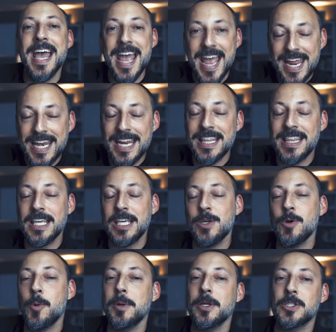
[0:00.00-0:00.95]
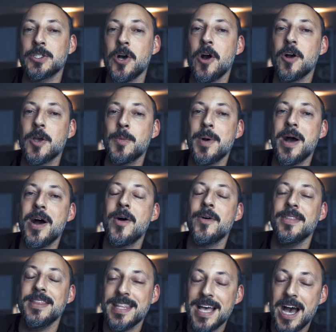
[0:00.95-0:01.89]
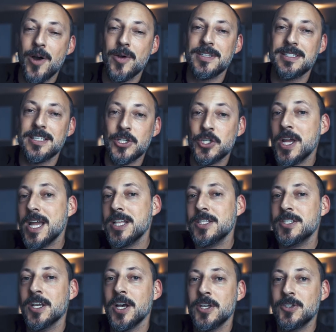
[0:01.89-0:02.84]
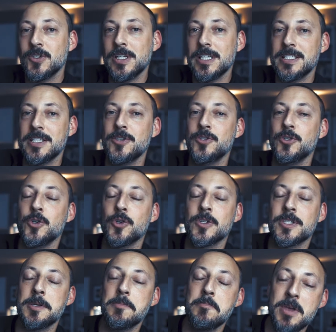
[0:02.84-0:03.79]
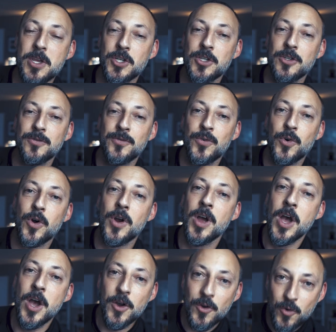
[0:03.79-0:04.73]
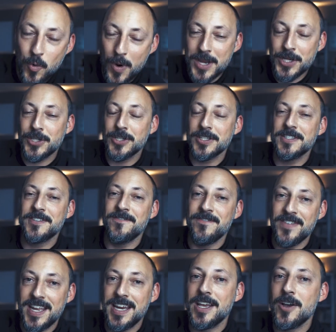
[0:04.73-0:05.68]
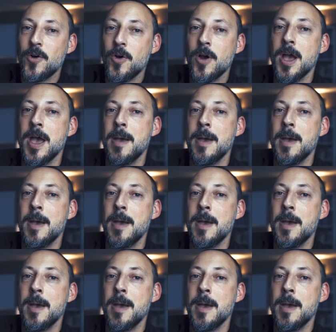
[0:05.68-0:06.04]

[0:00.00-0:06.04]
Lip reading: Anything you want me to talk about, now is the chance. So this is your submission for questions video,